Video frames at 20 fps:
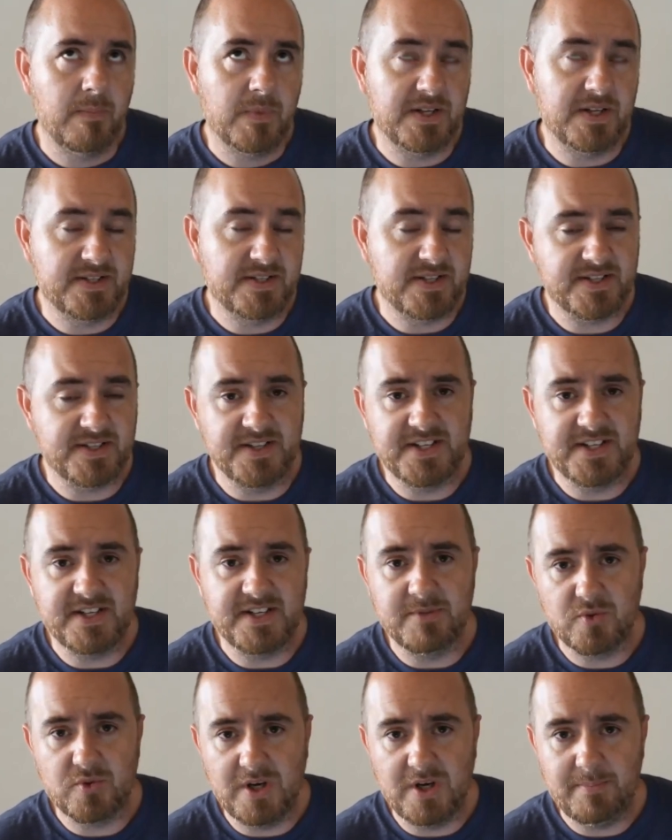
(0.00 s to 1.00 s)
Consistency
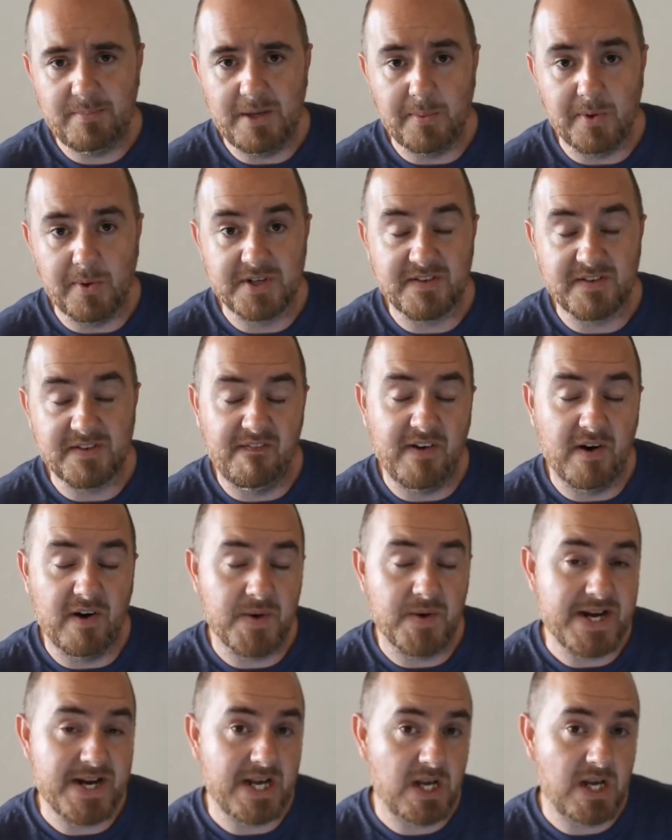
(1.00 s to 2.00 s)
between people is
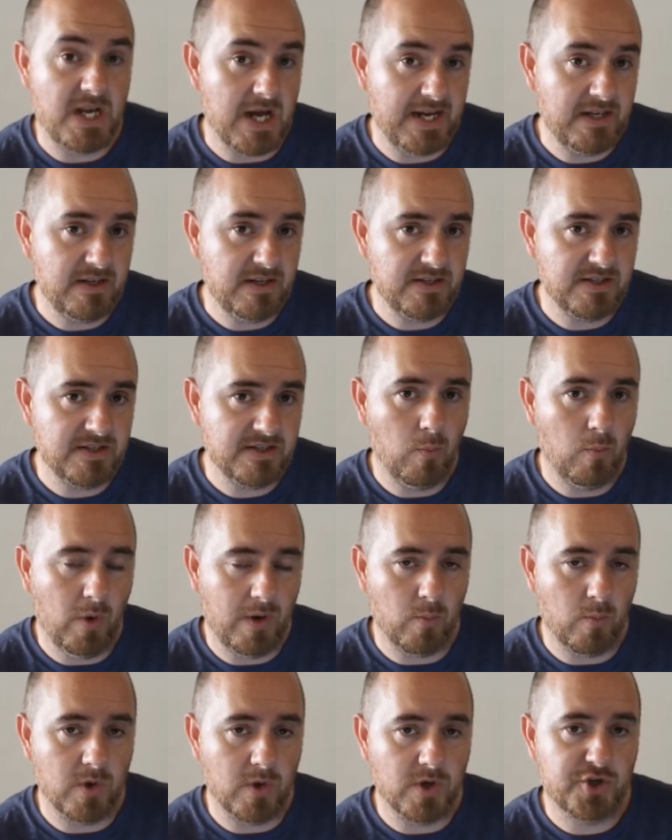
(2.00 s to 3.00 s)
very nice
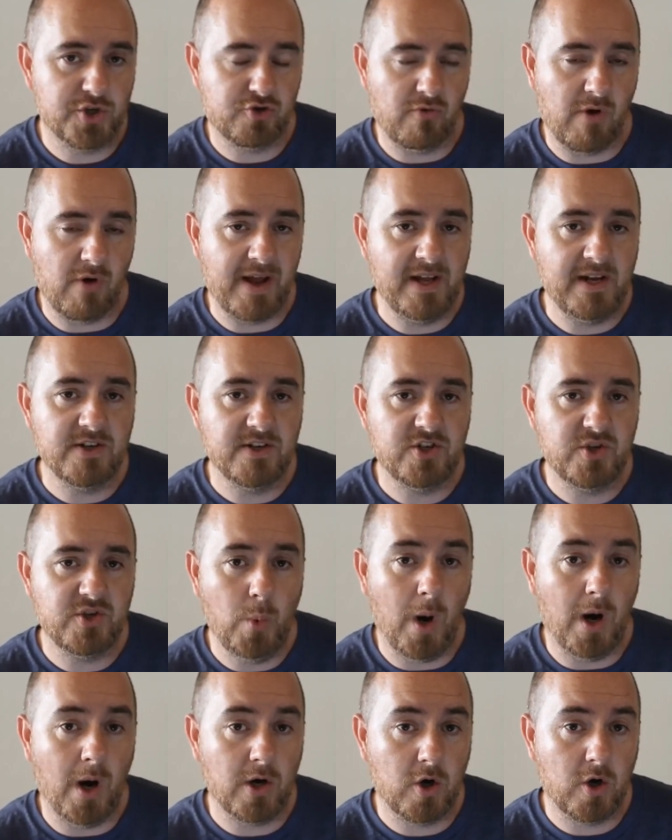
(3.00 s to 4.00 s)
when we're trying
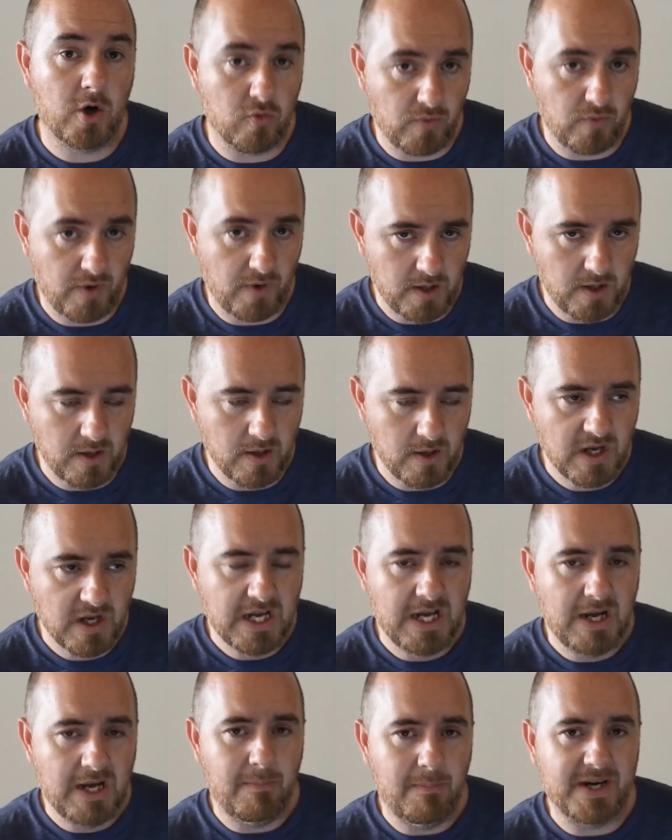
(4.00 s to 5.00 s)
to agree,
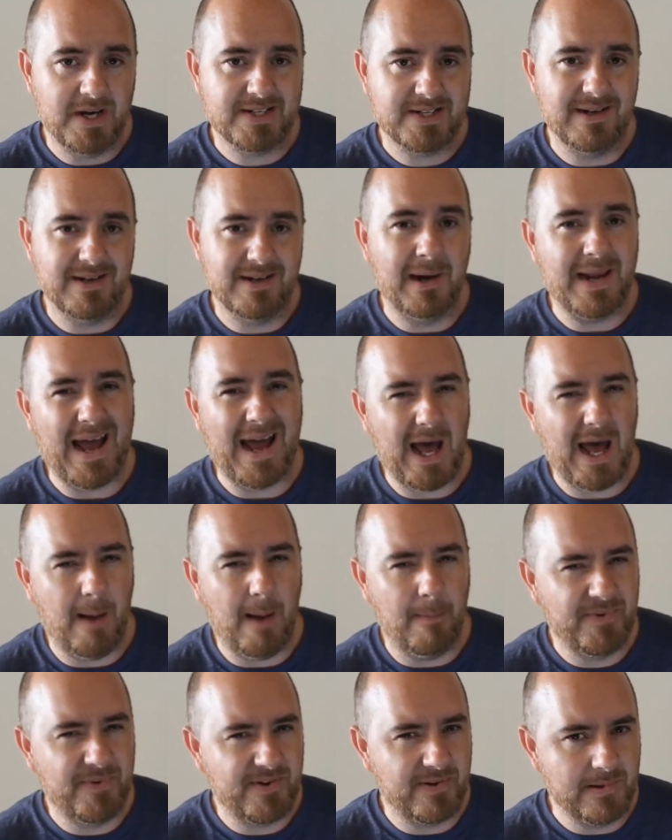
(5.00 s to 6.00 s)
but it's not
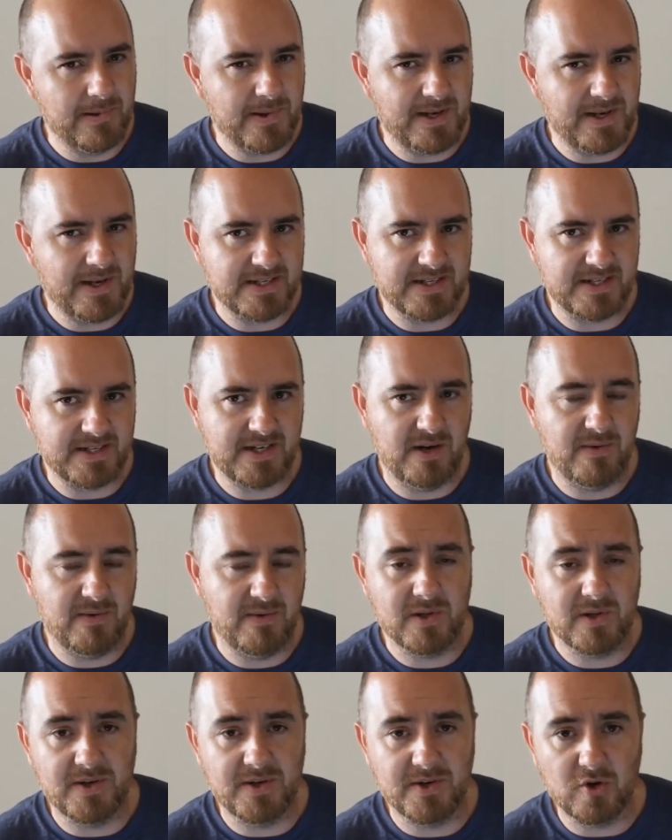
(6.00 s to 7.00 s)
absolutely necessary for
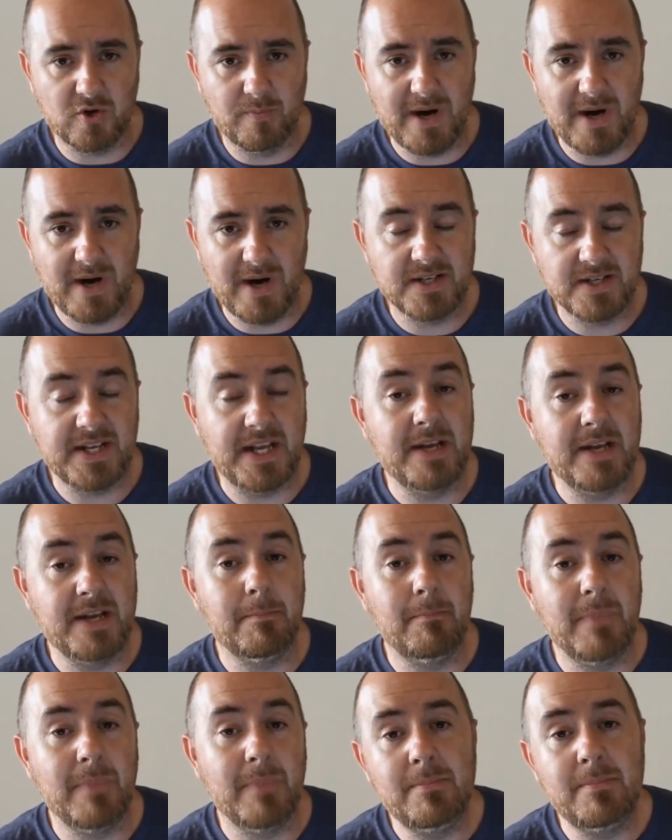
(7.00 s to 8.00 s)
clinical practice. It
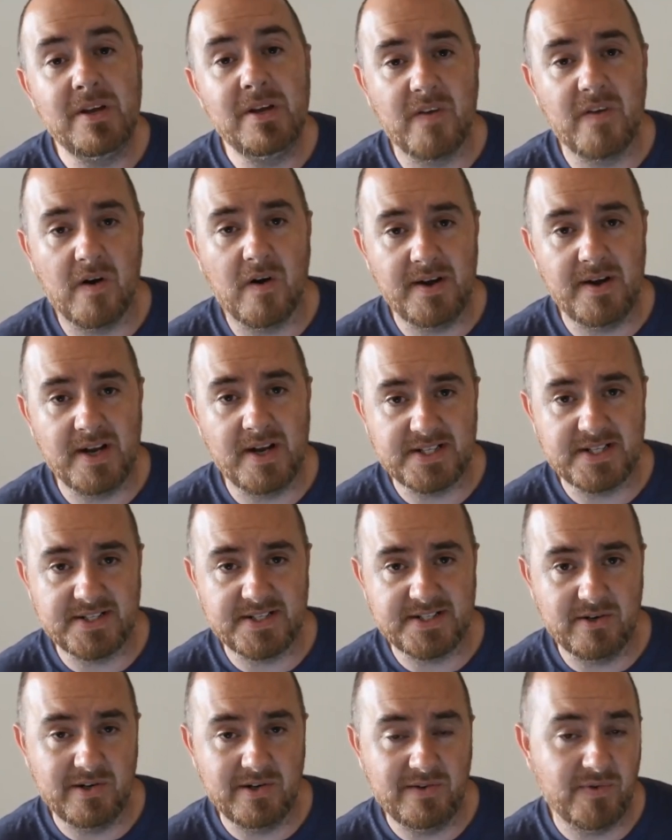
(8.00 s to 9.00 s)
may be very
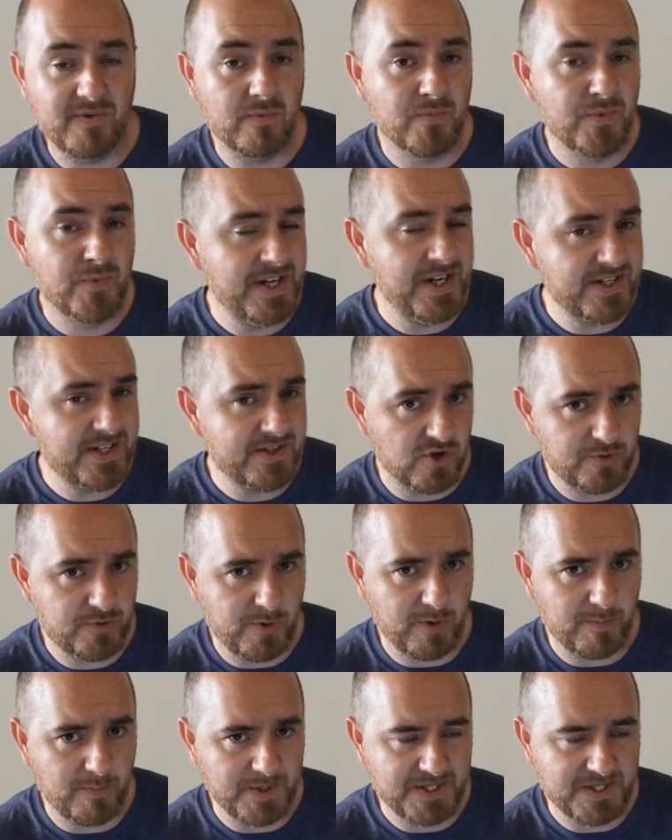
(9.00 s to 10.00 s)
necessary for research
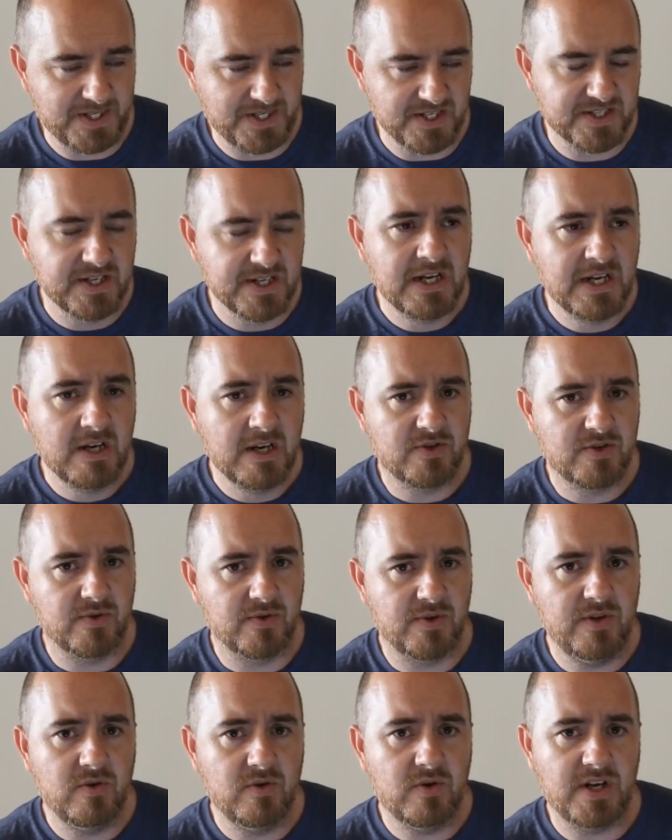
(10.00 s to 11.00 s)
purposes so
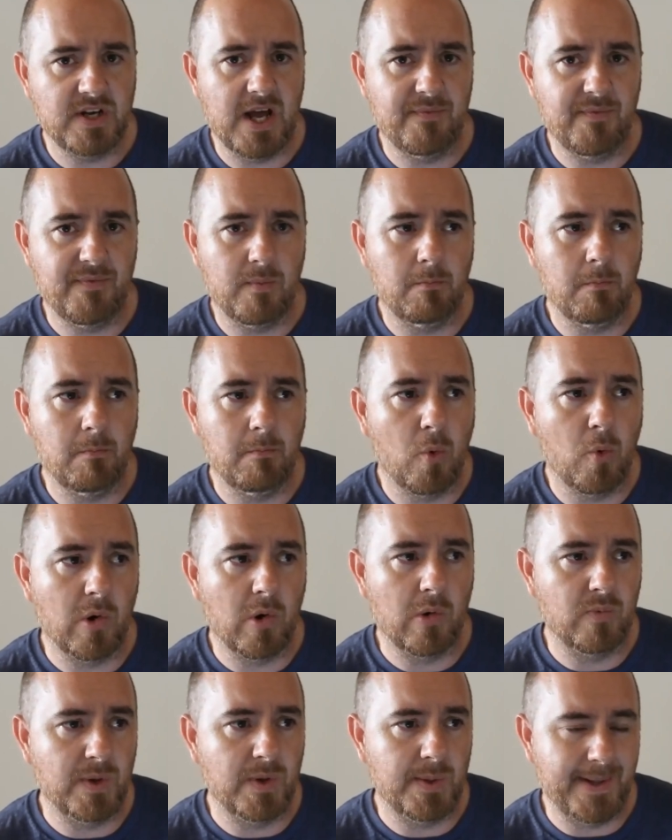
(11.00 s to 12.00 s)
that you can have a
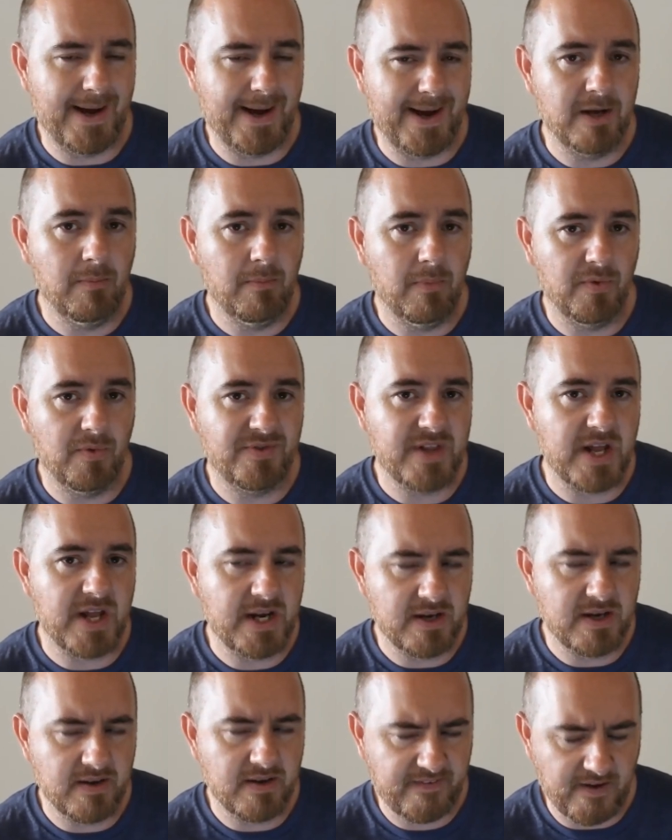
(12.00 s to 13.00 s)
more reliable
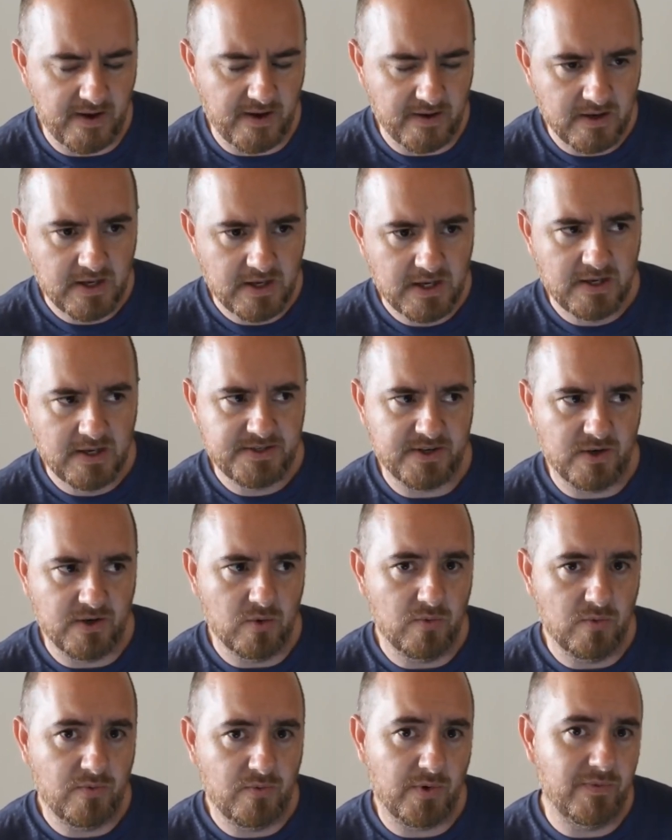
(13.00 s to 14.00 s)
data set.
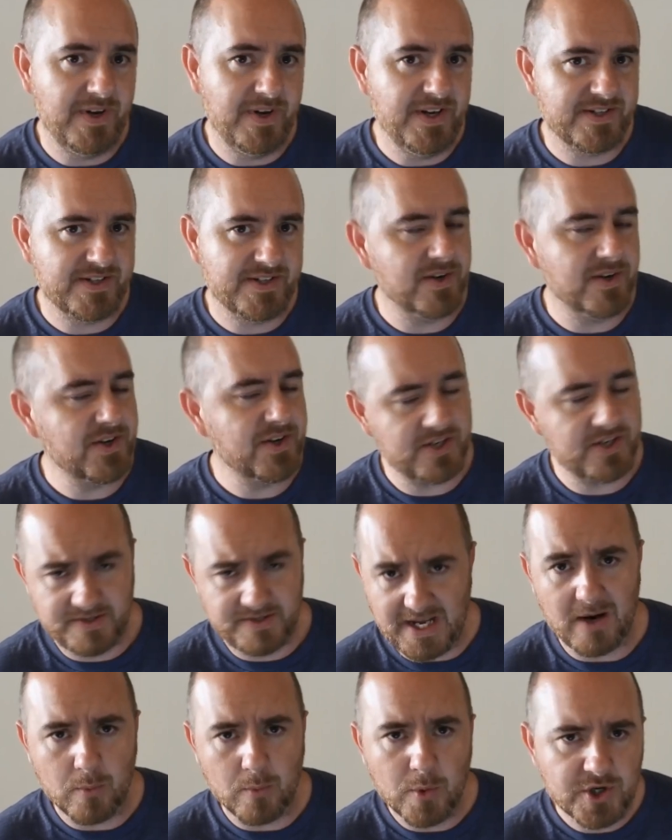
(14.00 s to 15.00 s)
So for research,
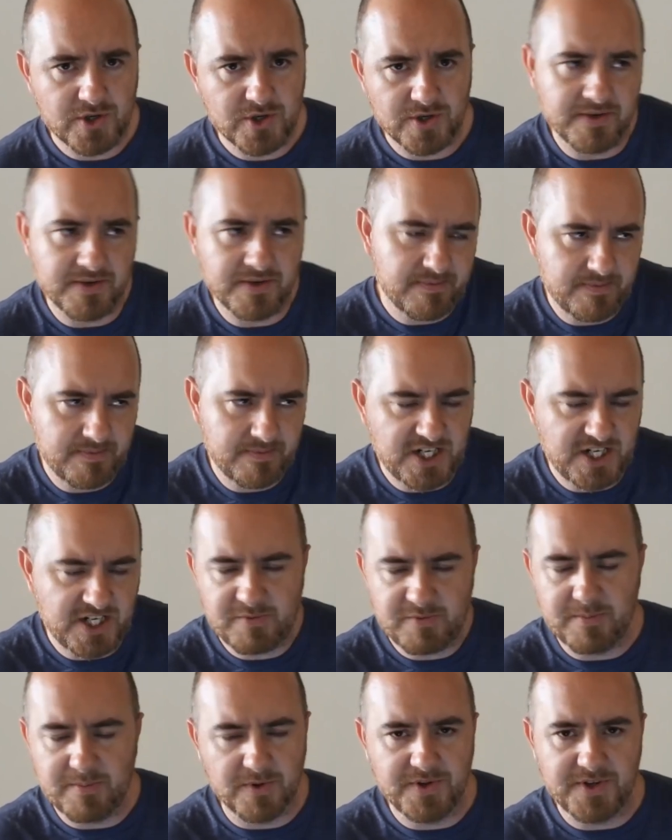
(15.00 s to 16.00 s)
yeah, we should teach
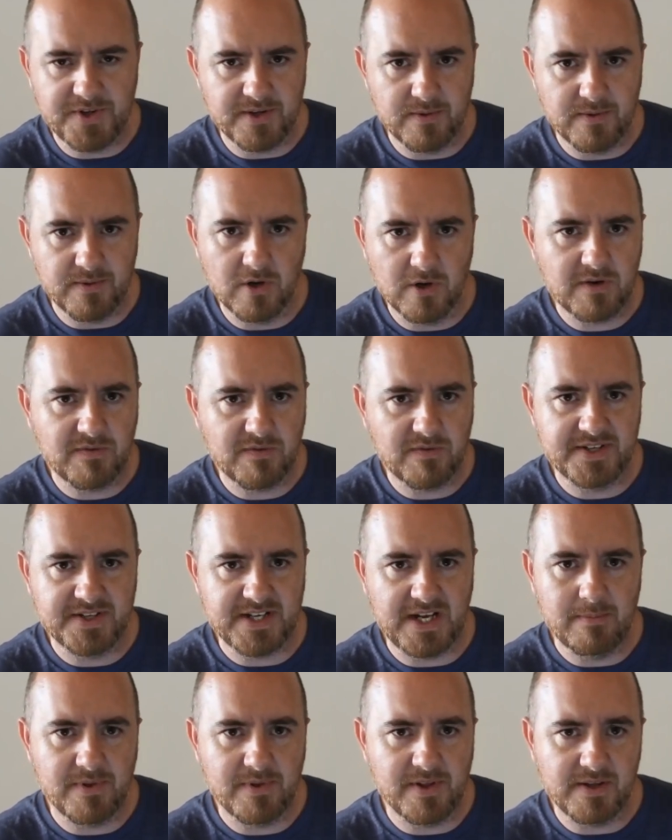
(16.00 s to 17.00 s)
people to look for the
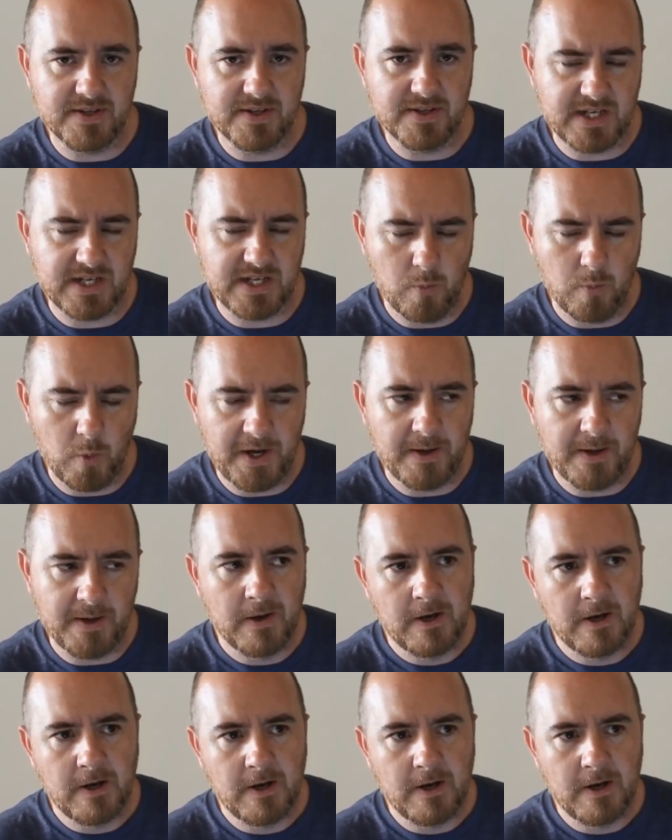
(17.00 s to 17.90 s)
same thing the same way.